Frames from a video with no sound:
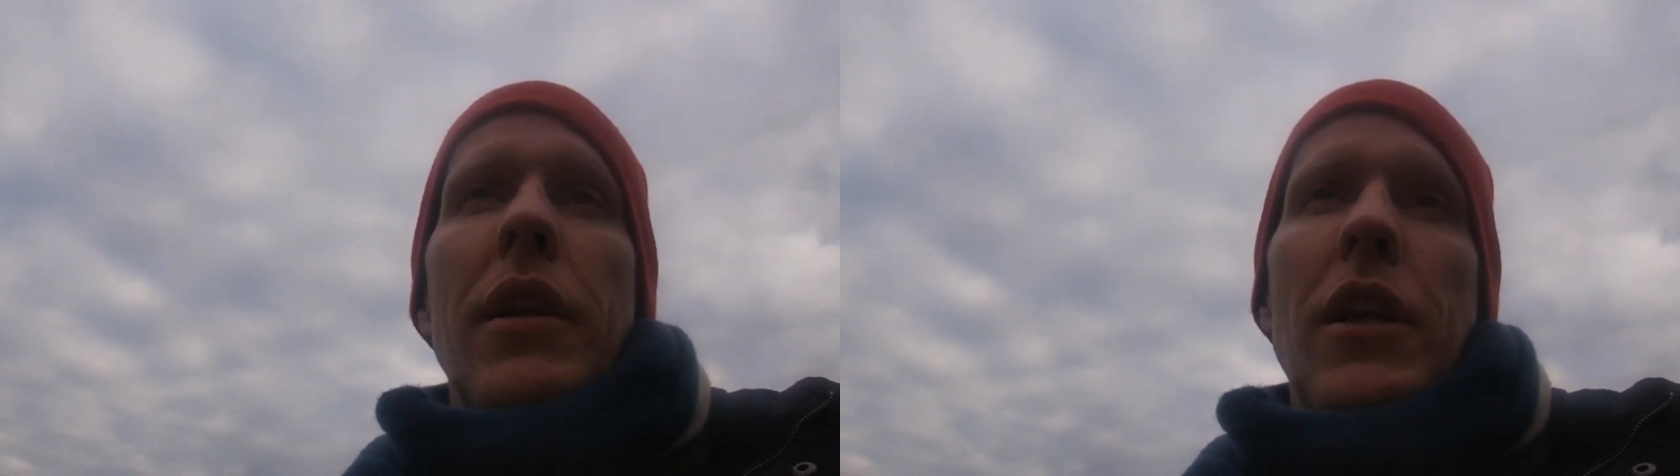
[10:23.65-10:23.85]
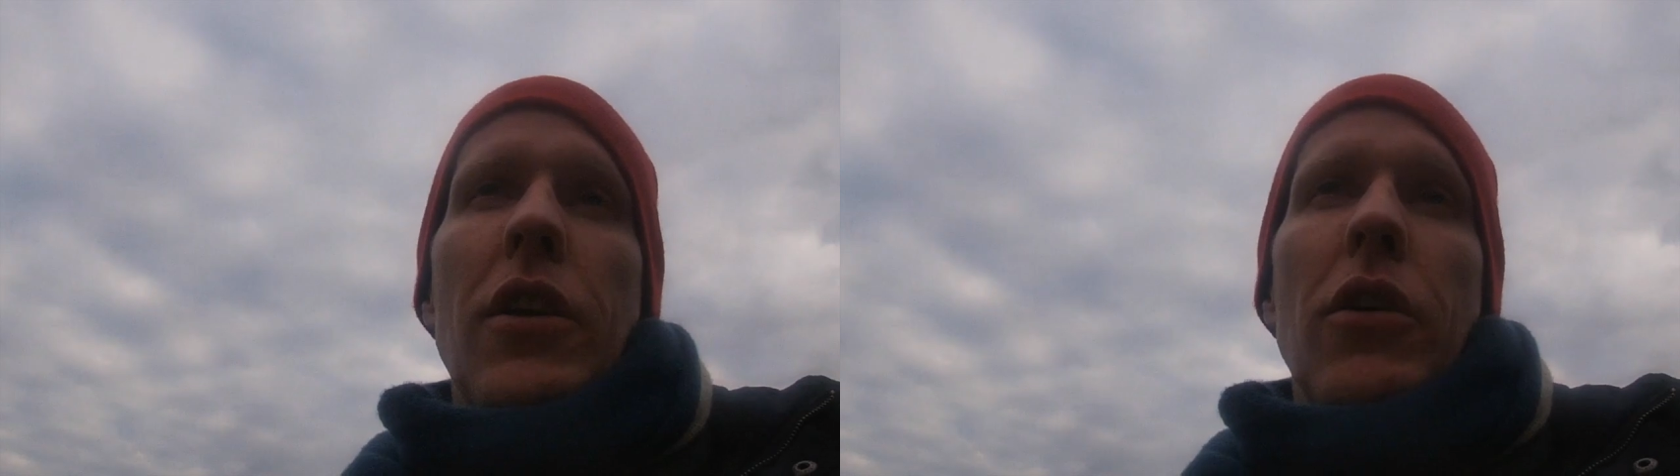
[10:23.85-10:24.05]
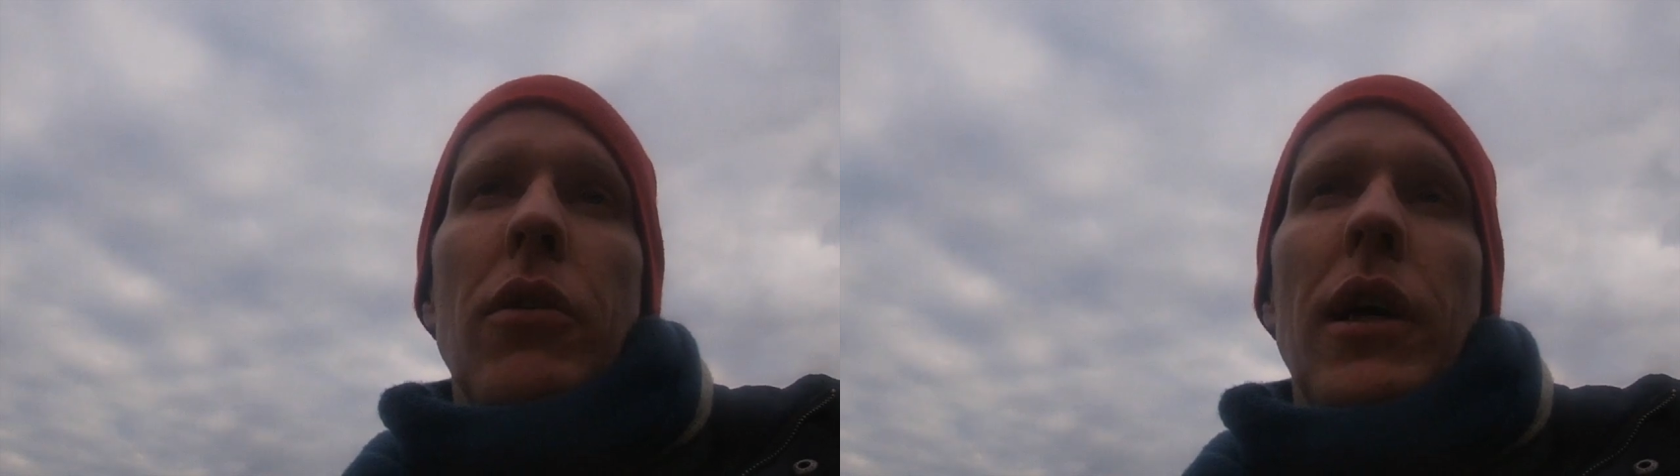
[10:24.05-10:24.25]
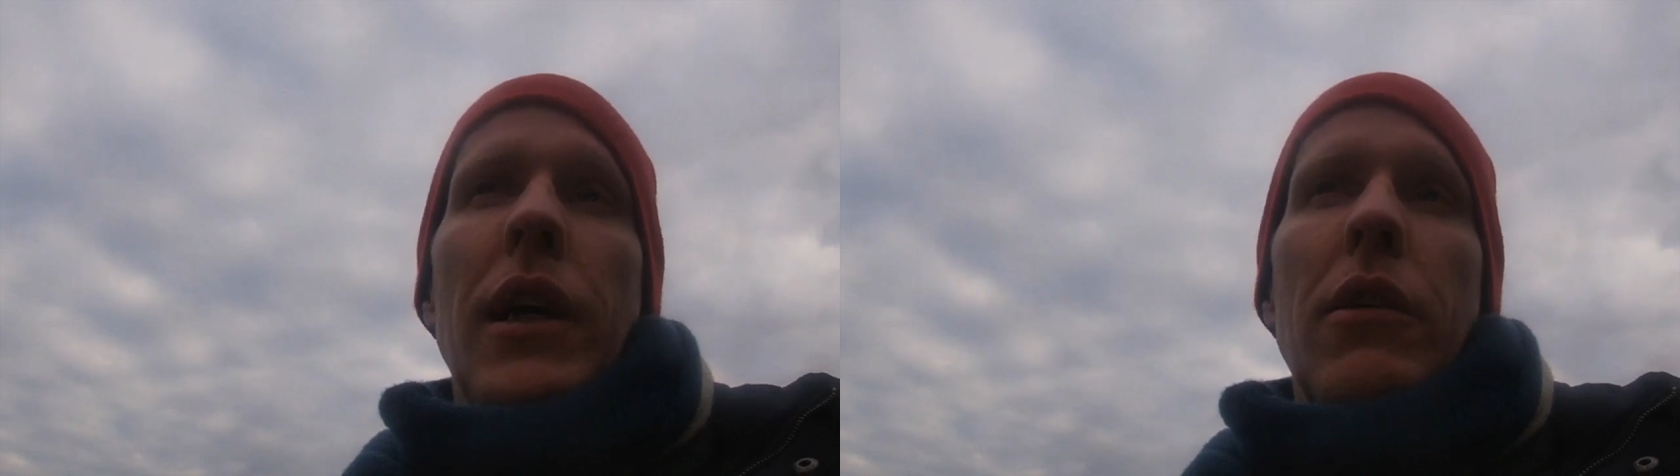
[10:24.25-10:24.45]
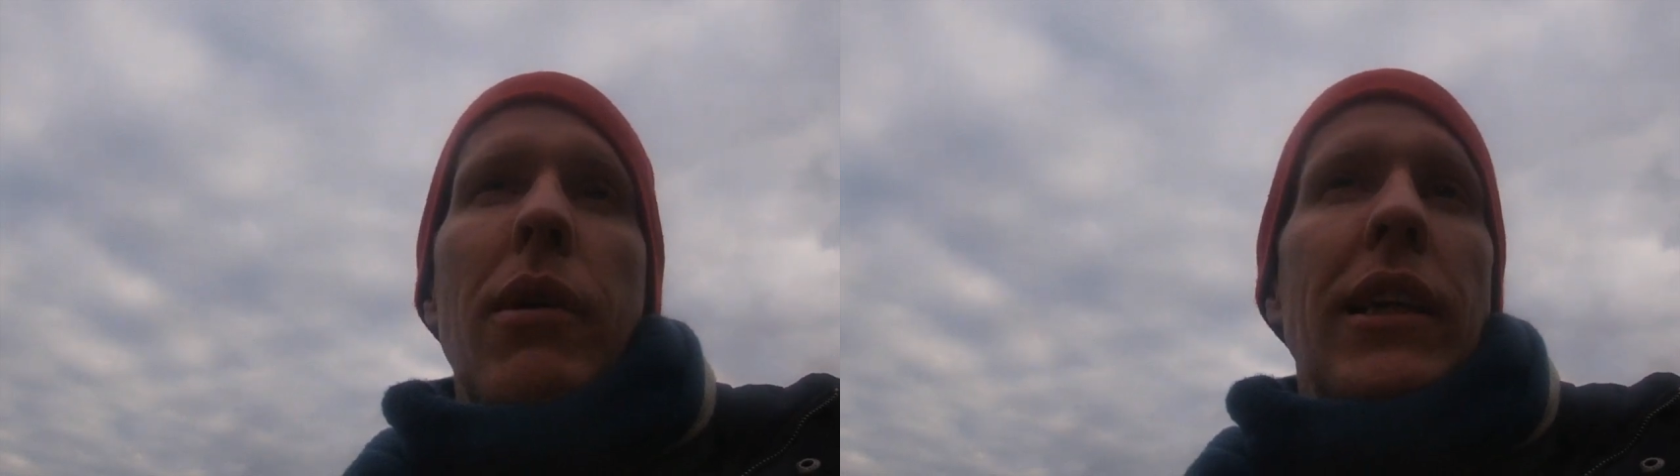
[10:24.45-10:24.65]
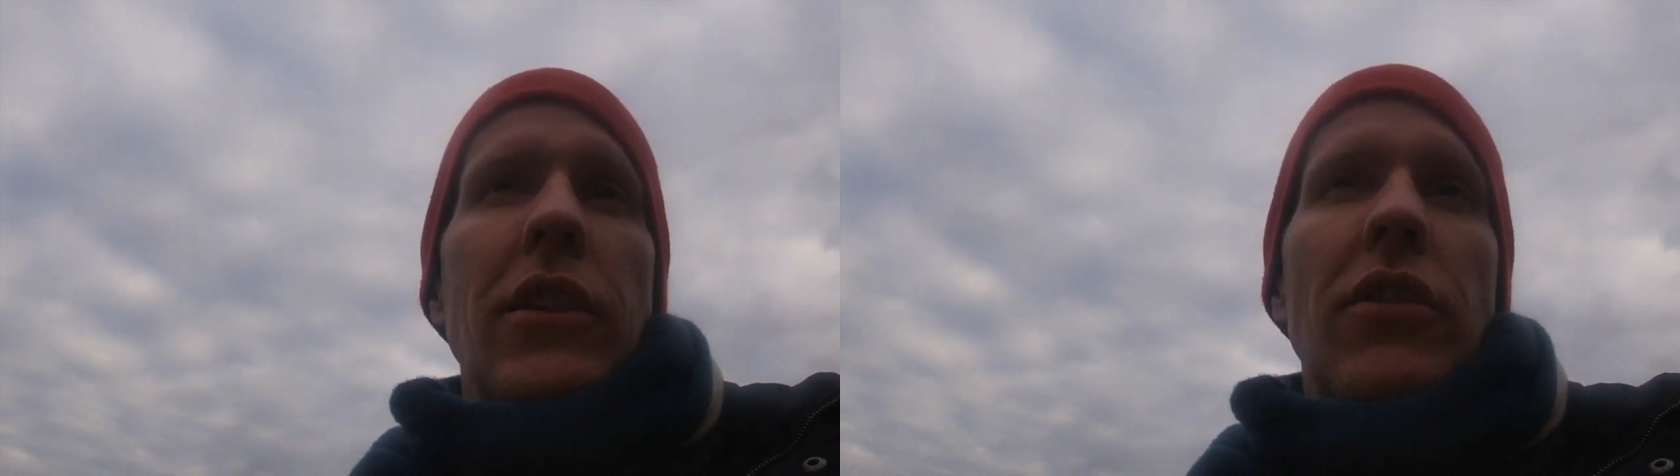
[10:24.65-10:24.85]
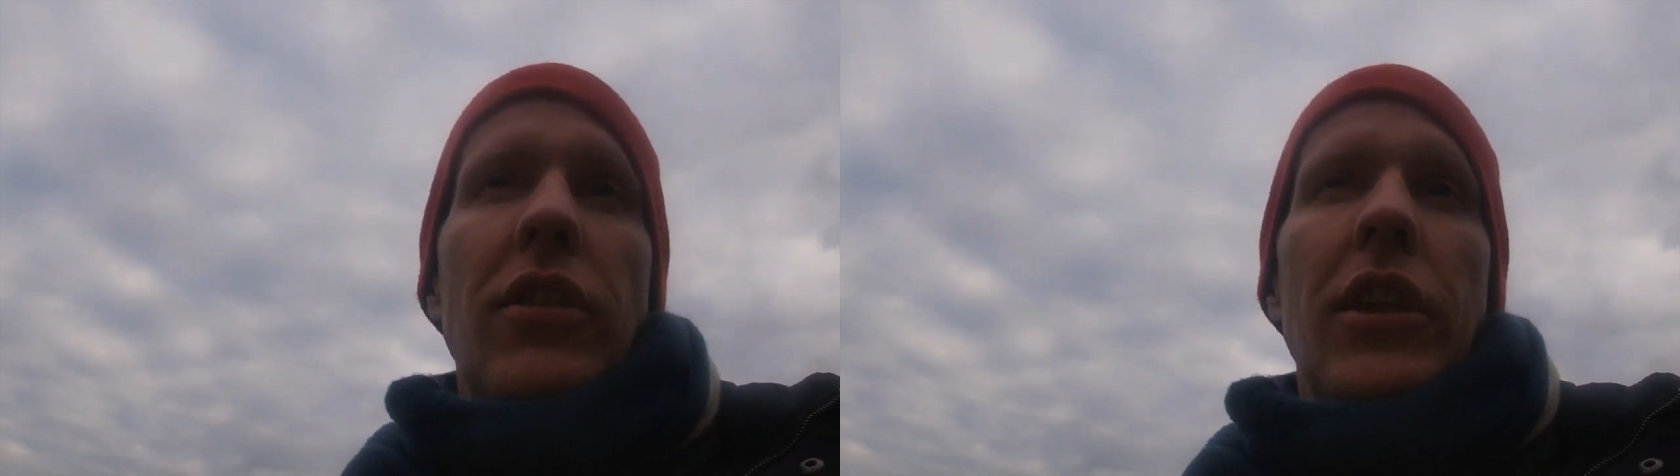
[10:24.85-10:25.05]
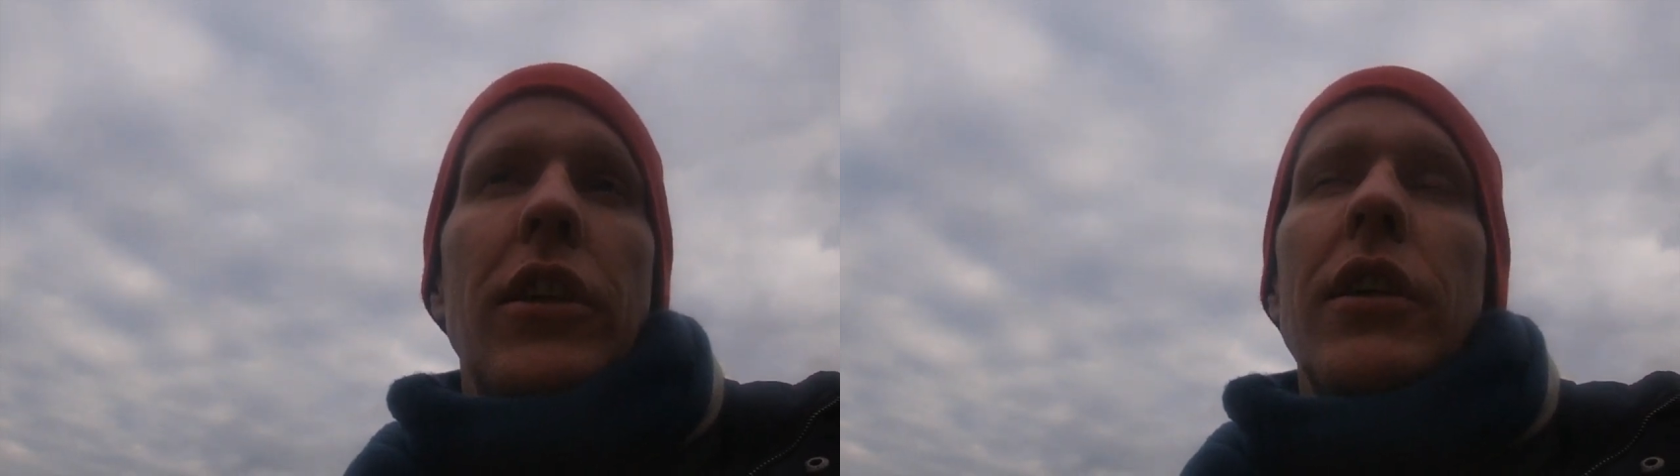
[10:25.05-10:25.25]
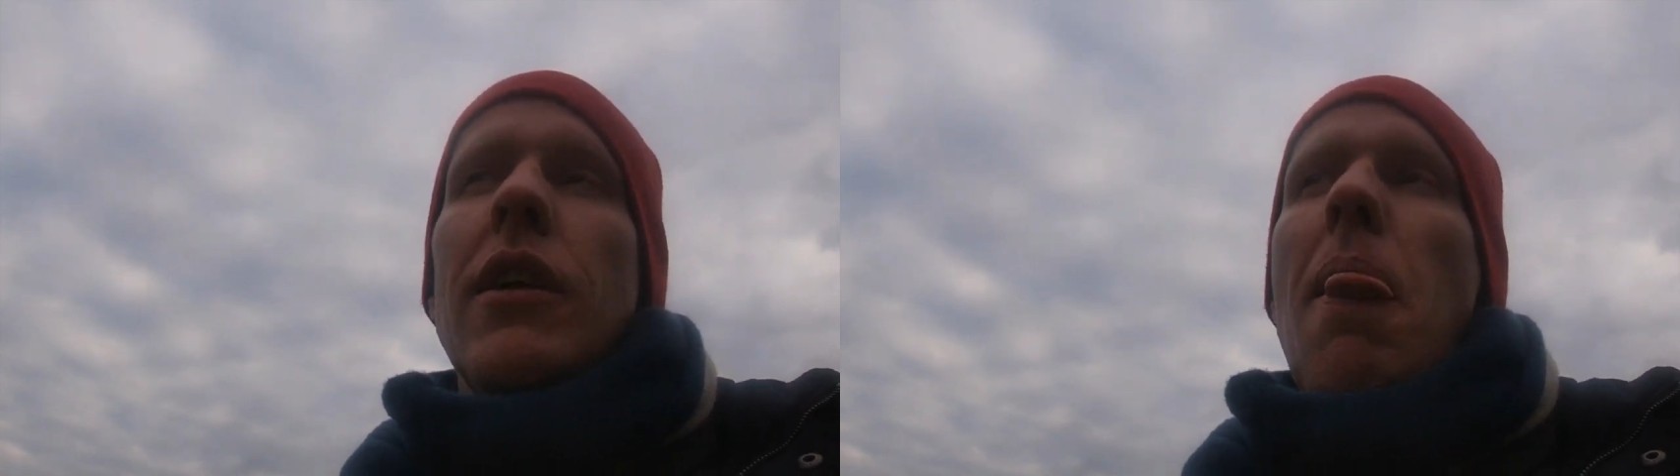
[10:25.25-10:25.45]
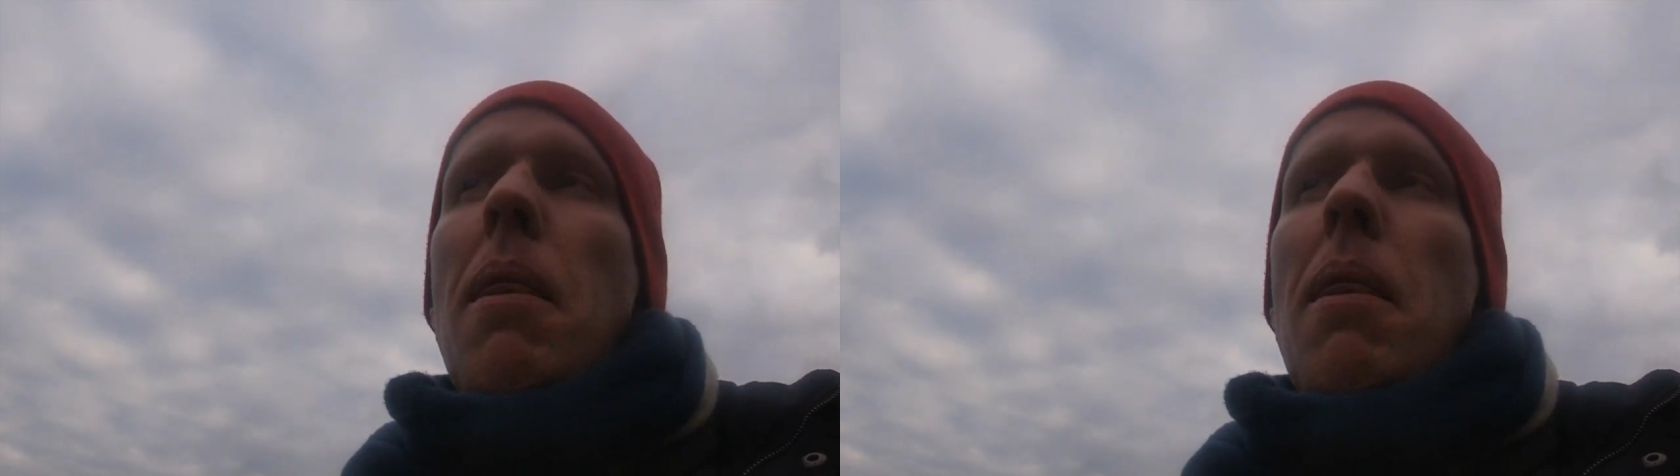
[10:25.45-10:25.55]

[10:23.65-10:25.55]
you know, uh, right in the center.